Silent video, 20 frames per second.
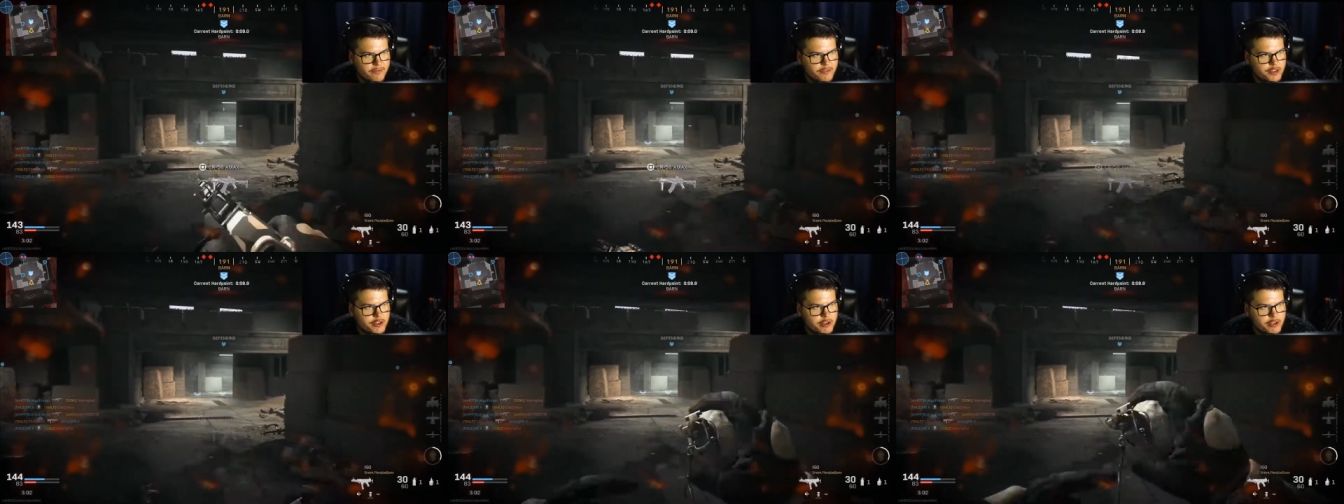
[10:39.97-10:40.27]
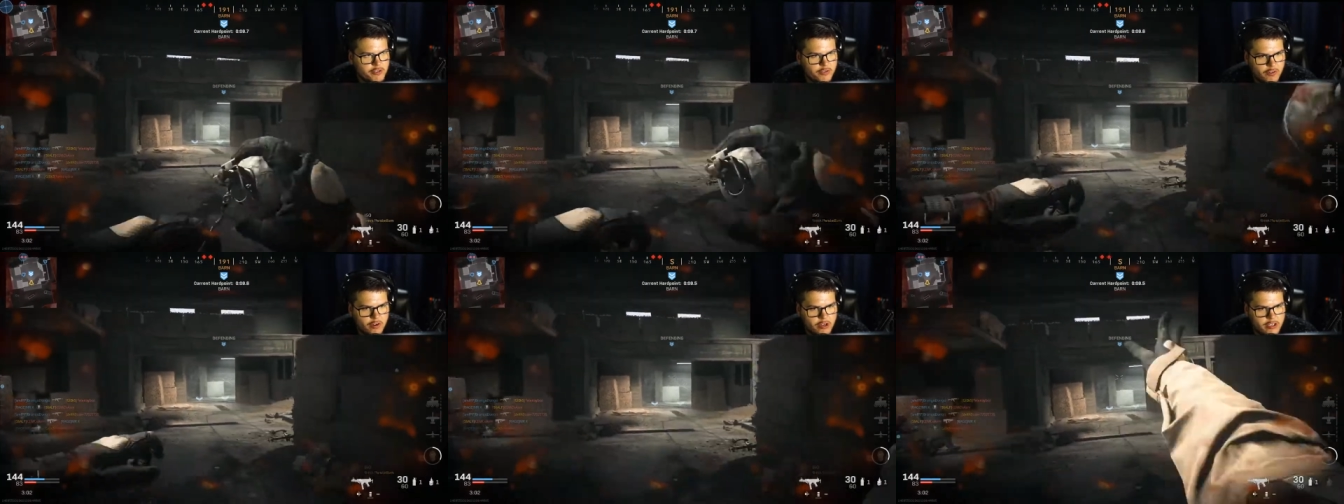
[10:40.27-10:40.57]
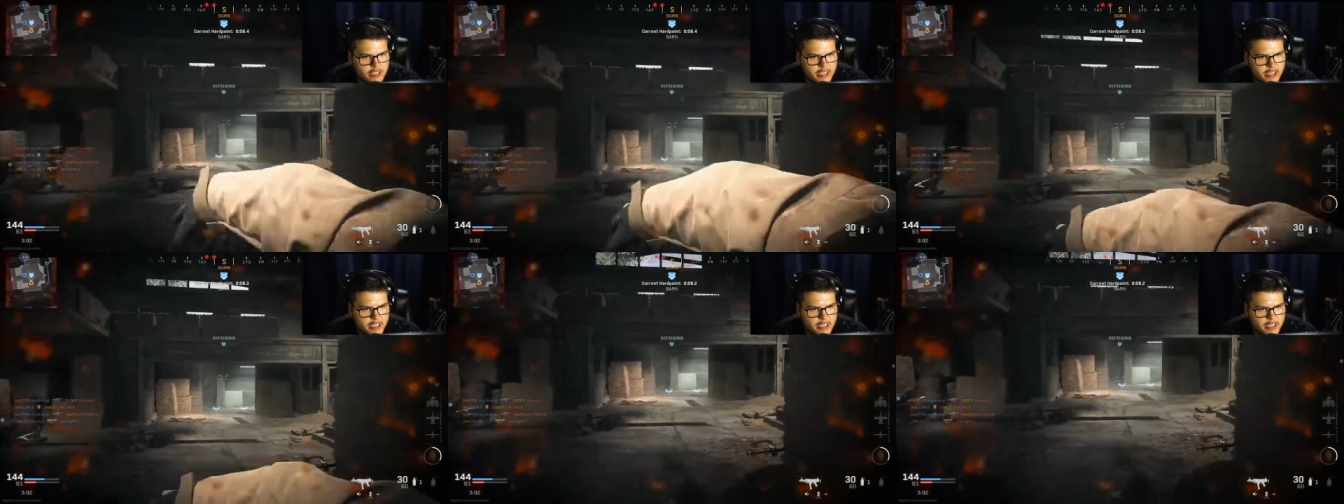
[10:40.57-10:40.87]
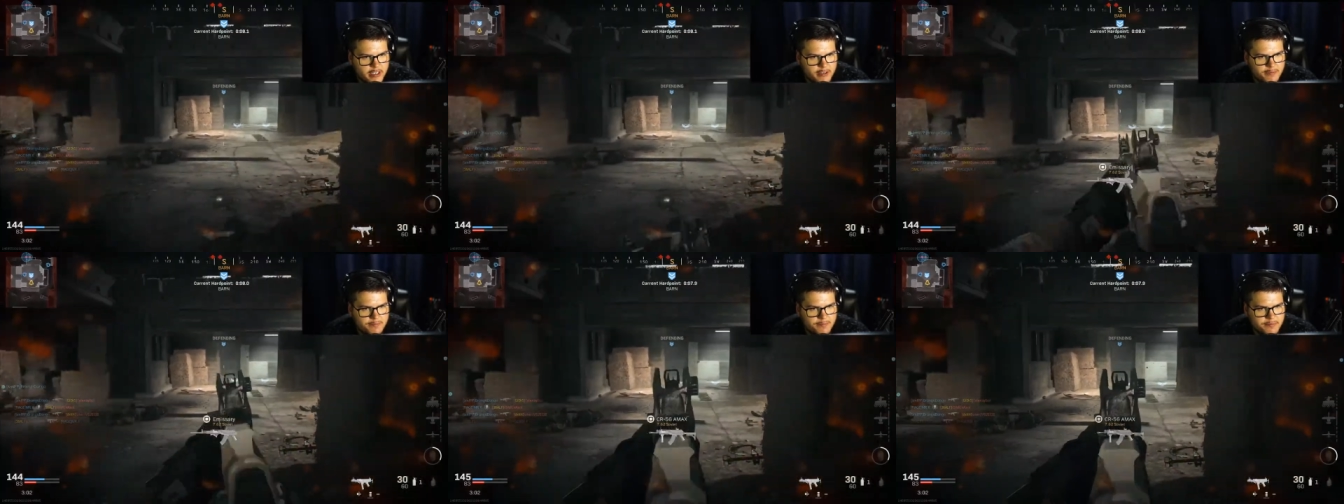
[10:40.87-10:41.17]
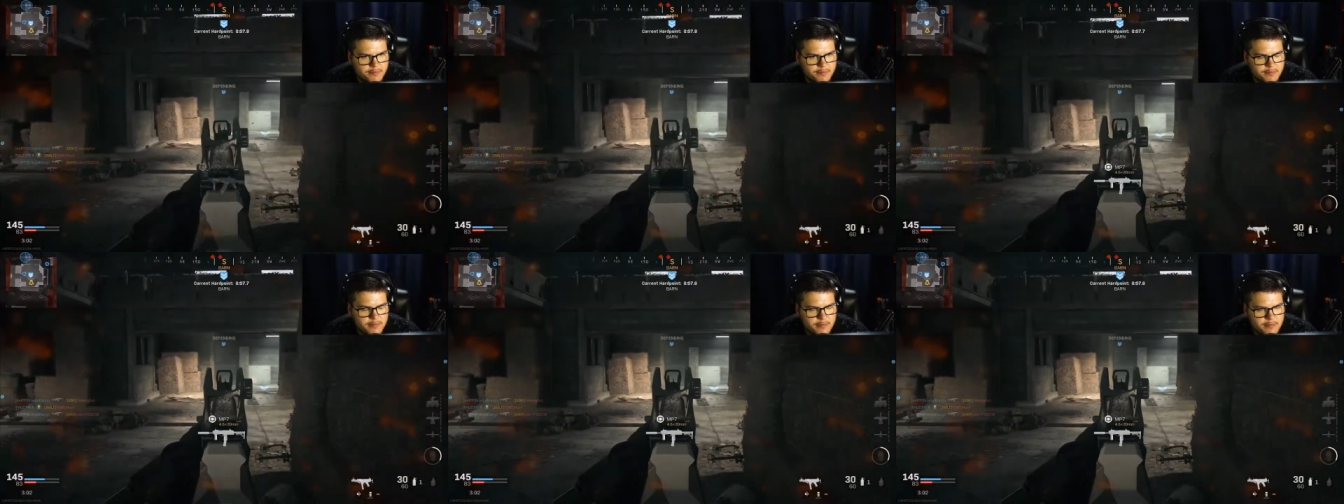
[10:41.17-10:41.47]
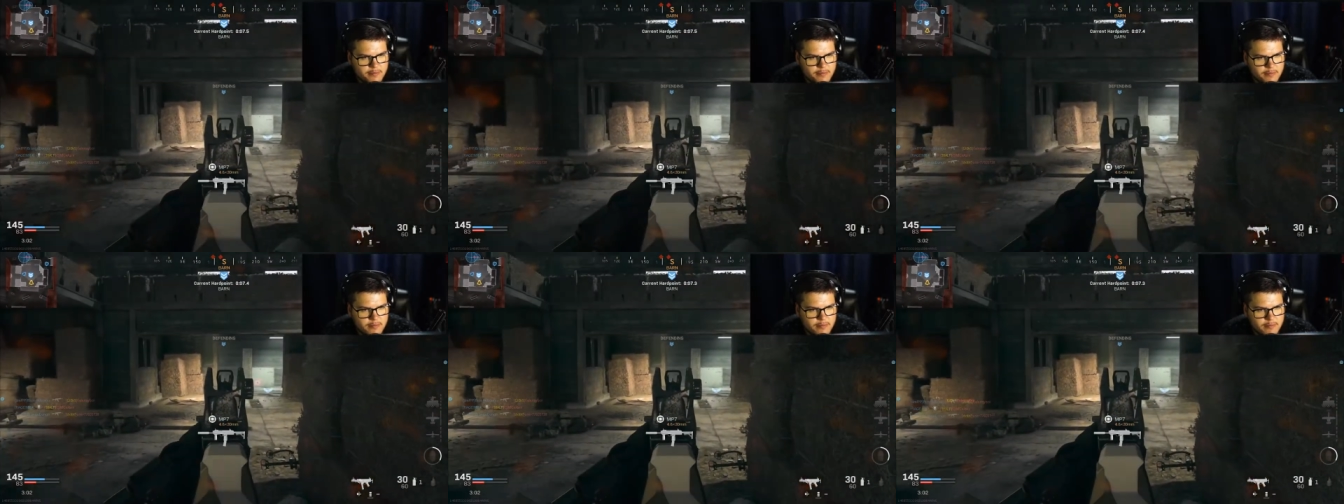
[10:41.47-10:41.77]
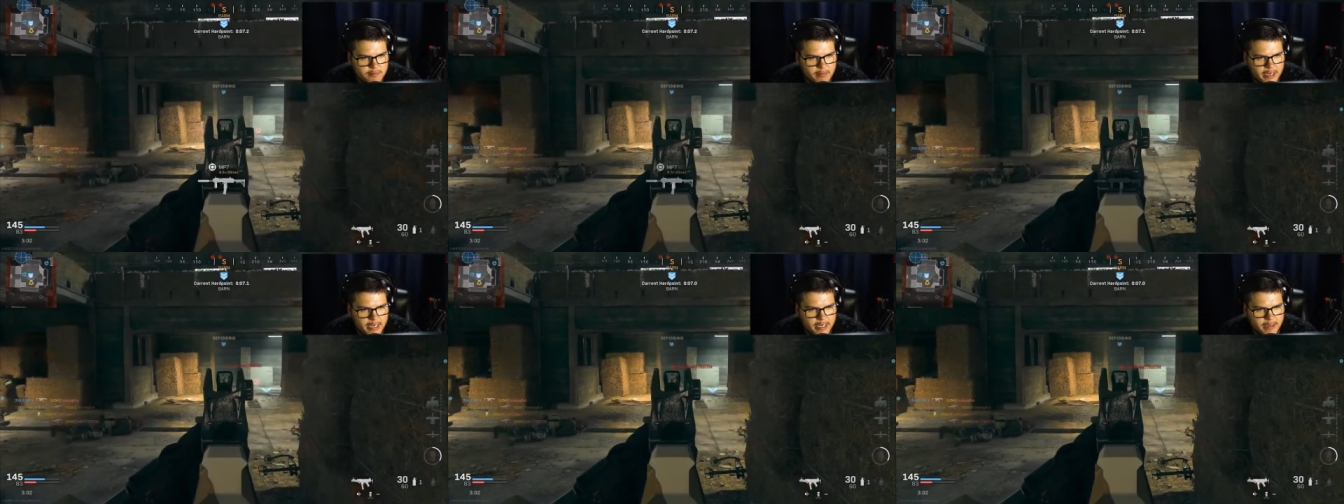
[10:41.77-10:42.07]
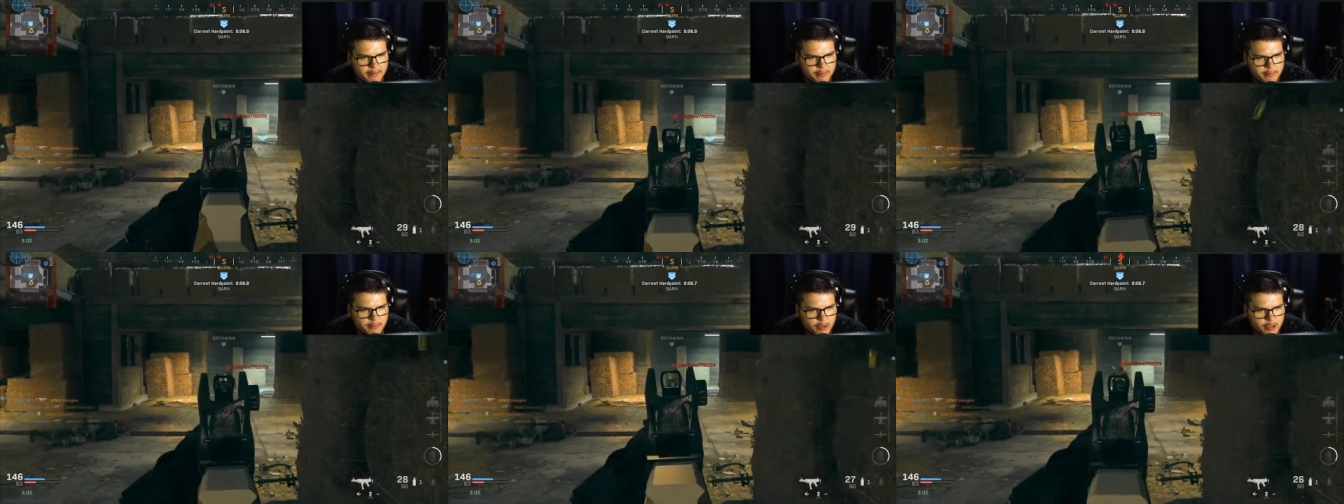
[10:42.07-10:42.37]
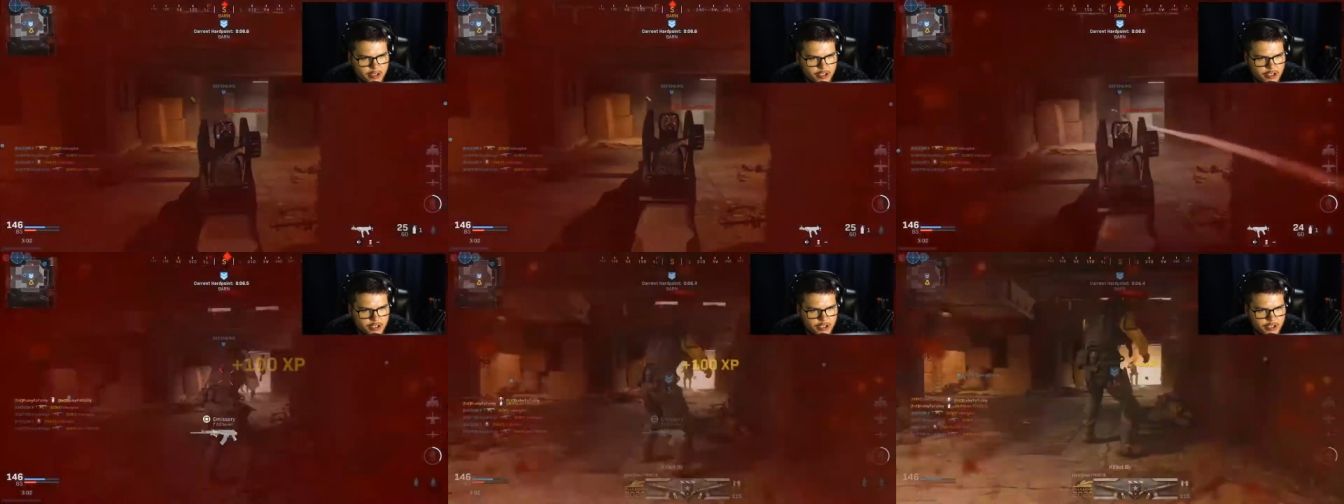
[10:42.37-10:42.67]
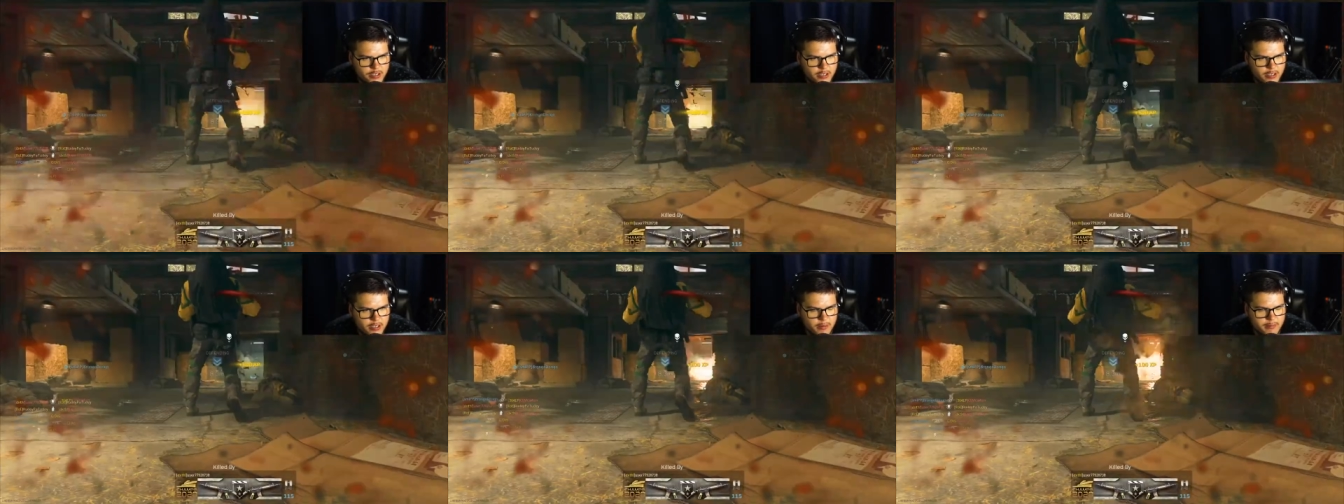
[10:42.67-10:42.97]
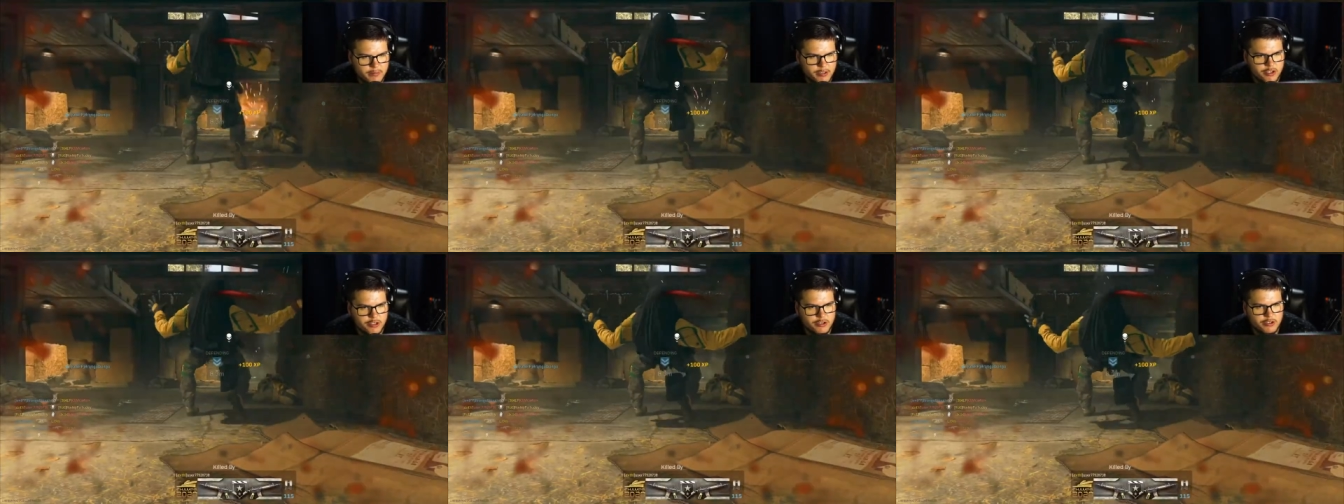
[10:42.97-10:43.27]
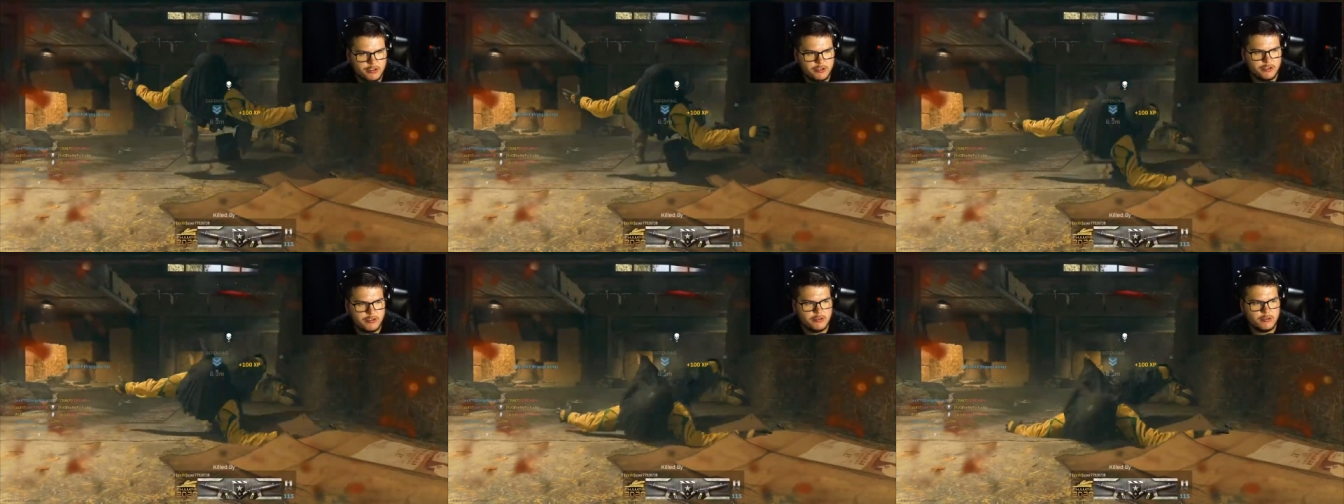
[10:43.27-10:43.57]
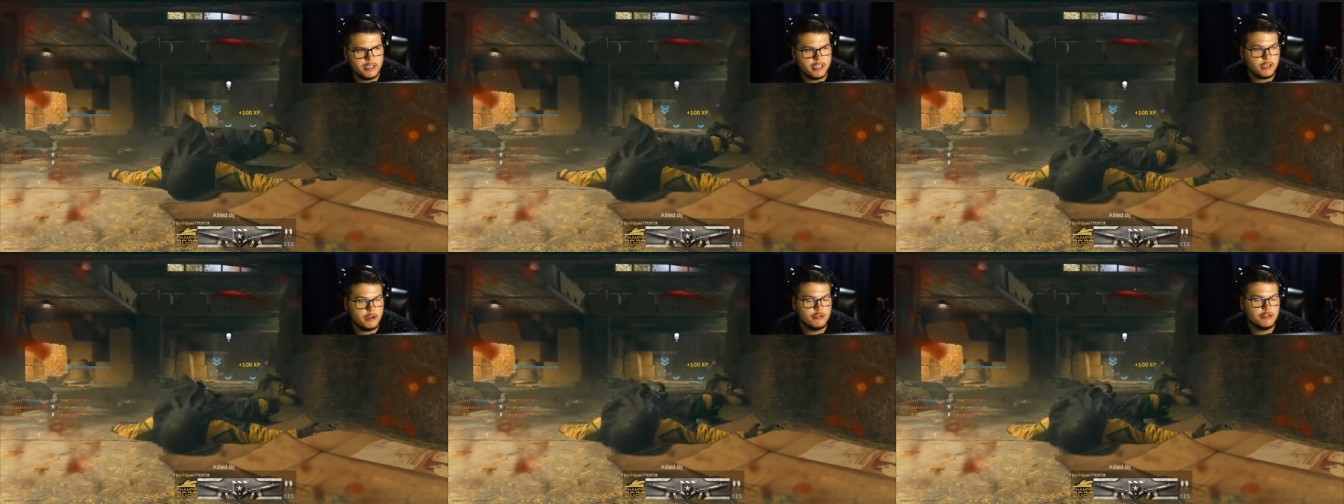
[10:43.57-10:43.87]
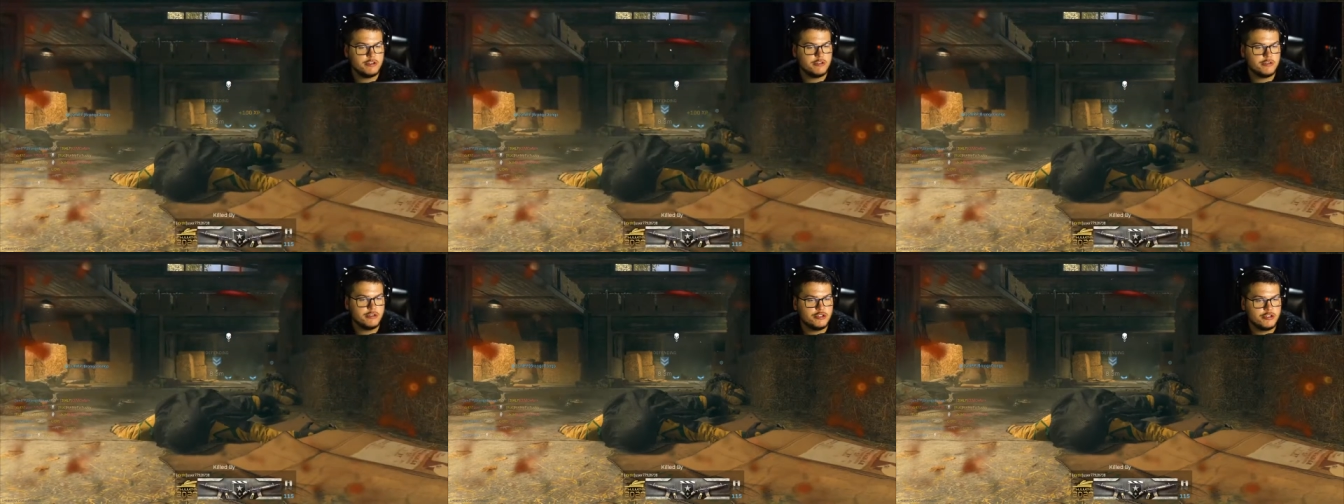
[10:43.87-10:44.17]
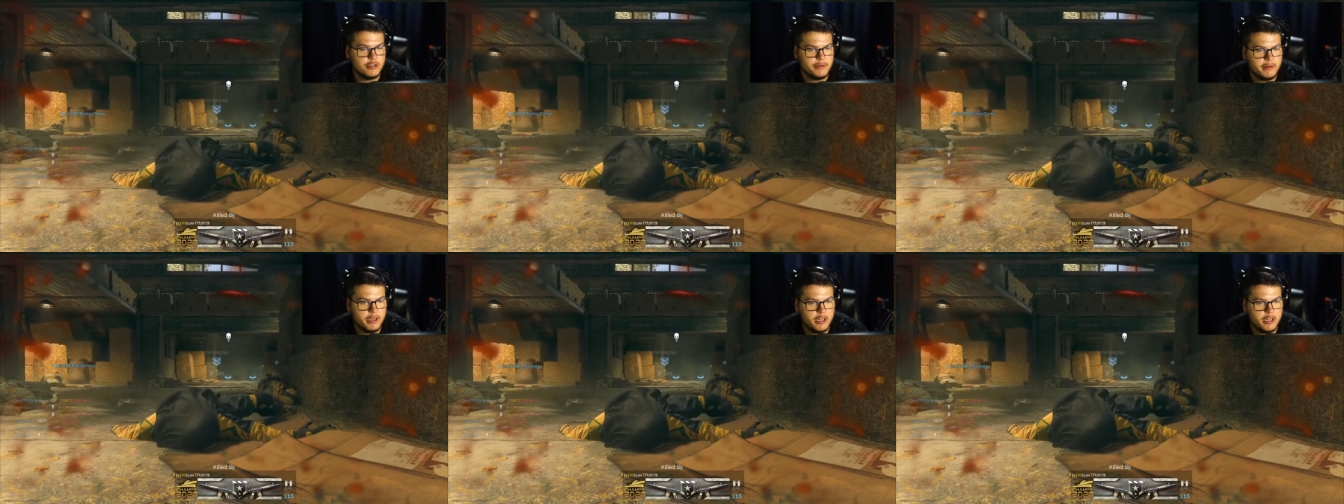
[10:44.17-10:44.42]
So as far as I know, my merch comes through, like goes through Stream